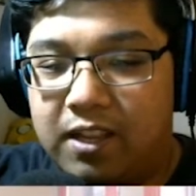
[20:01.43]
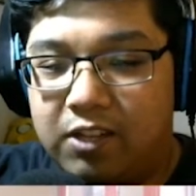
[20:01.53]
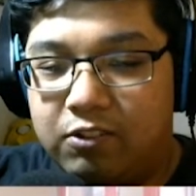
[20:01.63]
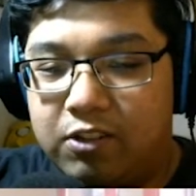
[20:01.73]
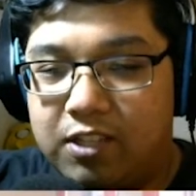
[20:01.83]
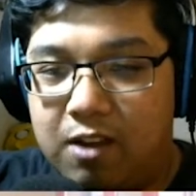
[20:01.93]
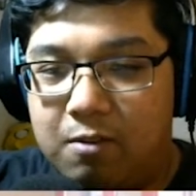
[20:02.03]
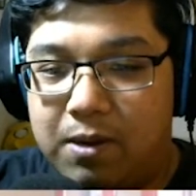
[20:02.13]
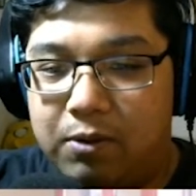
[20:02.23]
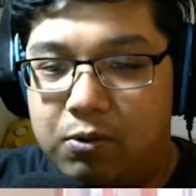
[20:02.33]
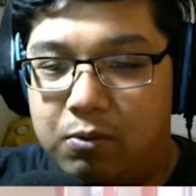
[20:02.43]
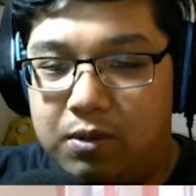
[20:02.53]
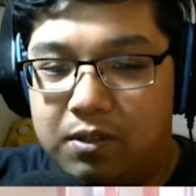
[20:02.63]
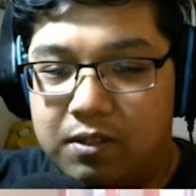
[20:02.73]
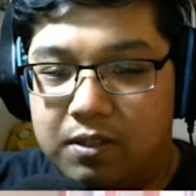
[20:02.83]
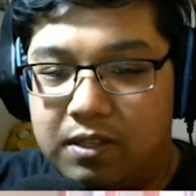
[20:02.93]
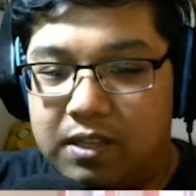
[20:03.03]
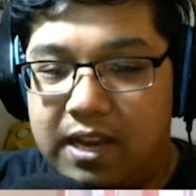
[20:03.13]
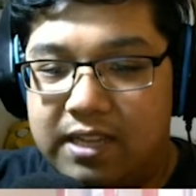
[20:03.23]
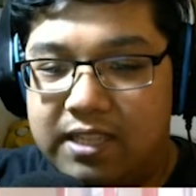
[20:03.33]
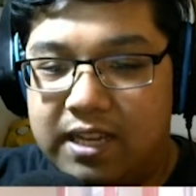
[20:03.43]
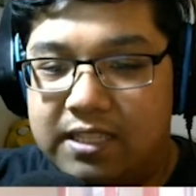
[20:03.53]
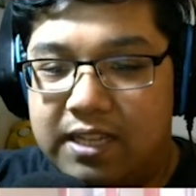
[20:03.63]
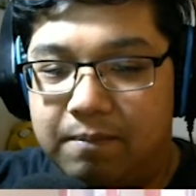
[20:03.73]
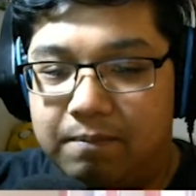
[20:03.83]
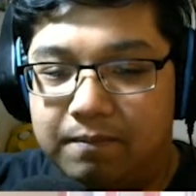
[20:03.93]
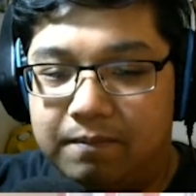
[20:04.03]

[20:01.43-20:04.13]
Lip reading: Chris, how about you? Yeah, I'd say the same.